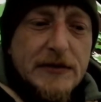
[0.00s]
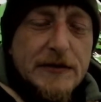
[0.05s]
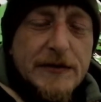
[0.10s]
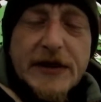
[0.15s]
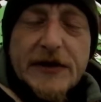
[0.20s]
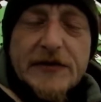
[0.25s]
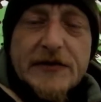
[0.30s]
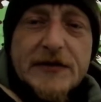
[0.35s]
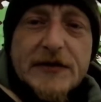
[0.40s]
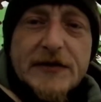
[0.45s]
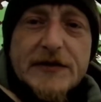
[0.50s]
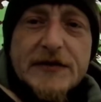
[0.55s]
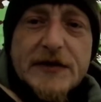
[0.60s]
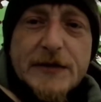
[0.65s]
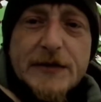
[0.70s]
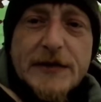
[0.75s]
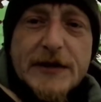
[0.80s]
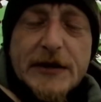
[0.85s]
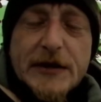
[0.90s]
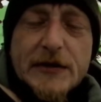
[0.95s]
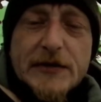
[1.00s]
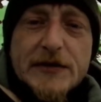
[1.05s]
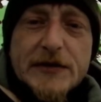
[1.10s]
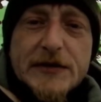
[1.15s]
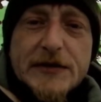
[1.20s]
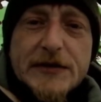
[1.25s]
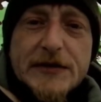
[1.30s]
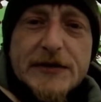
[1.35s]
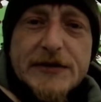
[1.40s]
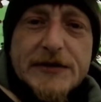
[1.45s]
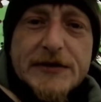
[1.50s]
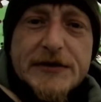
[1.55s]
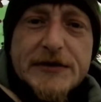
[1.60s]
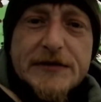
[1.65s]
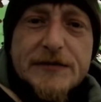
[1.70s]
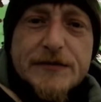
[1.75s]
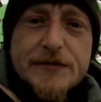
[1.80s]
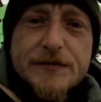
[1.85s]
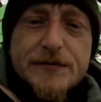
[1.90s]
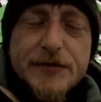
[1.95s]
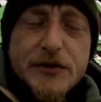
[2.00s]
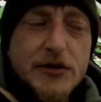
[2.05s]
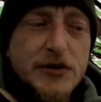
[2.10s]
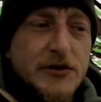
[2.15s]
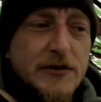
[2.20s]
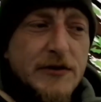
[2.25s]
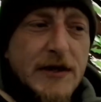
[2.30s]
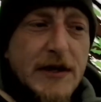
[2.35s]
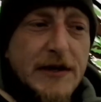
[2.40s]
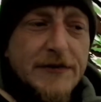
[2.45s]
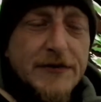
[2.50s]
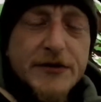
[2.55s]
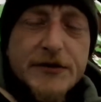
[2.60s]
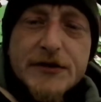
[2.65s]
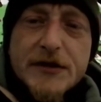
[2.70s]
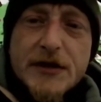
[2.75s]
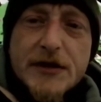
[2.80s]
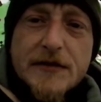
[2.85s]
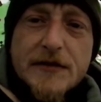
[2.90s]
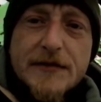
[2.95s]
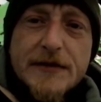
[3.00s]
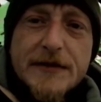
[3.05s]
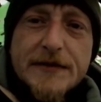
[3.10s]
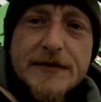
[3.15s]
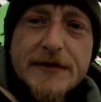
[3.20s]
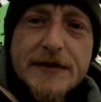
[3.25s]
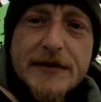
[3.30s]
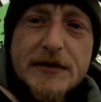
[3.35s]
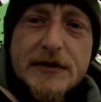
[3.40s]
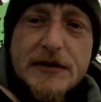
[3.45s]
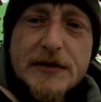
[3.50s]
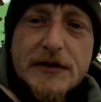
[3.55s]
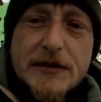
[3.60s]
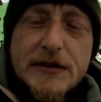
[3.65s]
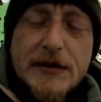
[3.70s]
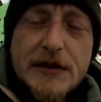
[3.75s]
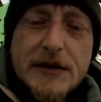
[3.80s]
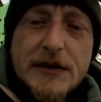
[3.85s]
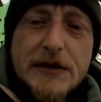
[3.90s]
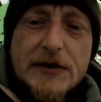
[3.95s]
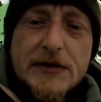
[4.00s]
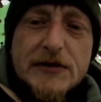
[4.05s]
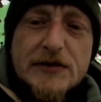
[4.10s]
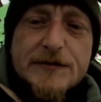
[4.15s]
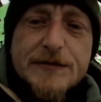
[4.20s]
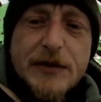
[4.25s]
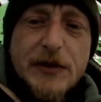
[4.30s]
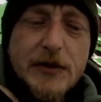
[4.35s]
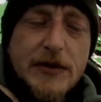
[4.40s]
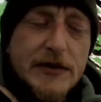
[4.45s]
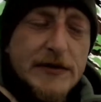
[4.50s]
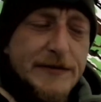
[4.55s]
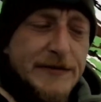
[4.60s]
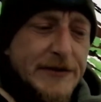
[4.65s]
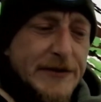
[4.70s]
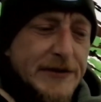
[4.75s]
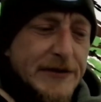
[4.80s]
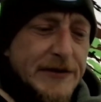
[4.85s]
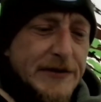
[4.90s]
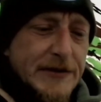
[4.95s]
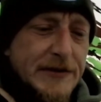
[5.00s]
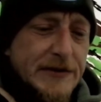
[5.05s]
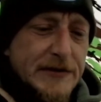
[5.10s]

Basically, someone else that teaches bushcraft just up the river spotted me,